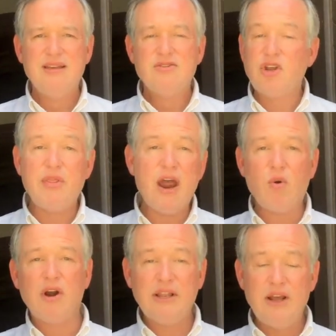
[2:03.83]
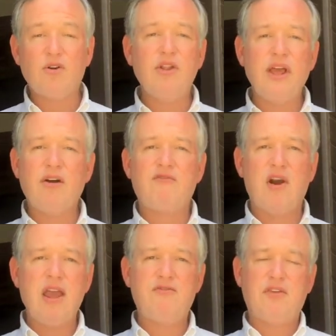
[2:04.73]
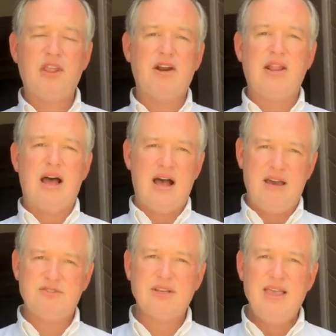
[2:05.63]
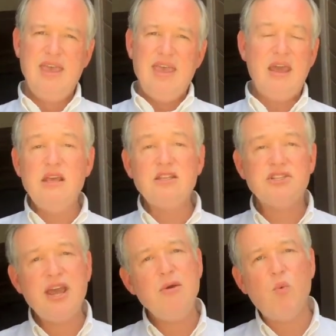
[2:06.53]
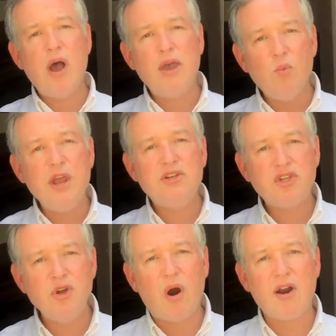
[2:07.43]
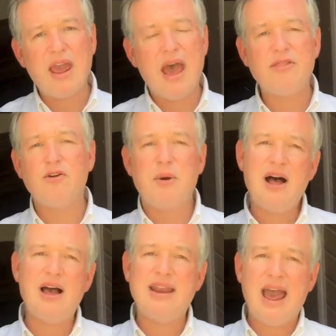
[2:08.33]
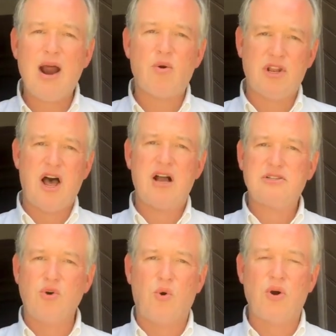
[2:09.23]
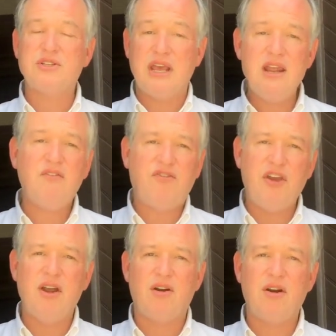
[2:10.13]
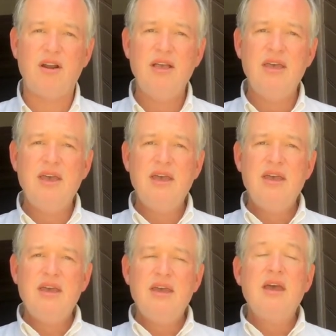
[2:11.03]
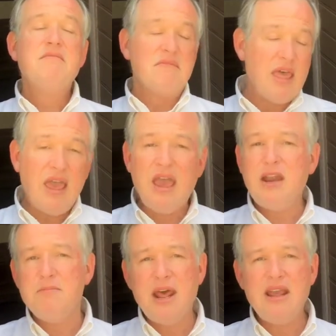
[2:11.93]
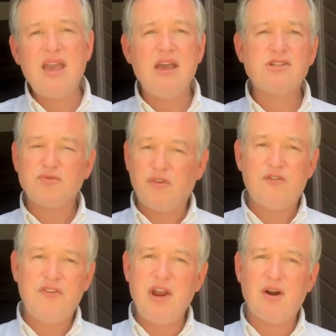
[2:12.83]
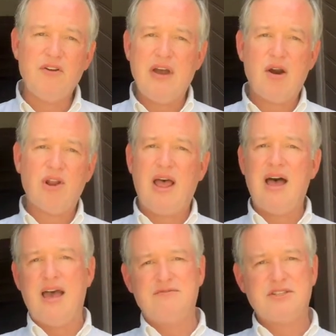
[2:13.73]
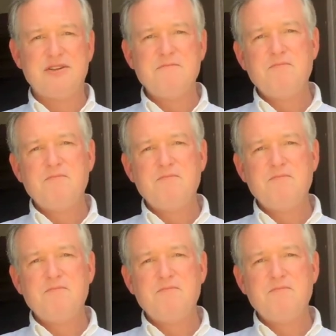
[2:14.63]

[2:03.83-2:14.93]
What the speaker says: So they were literally afraid for their lives. And in the same way, we too are gathered behind our locked doors in fear, and in many cases for fear of our lives.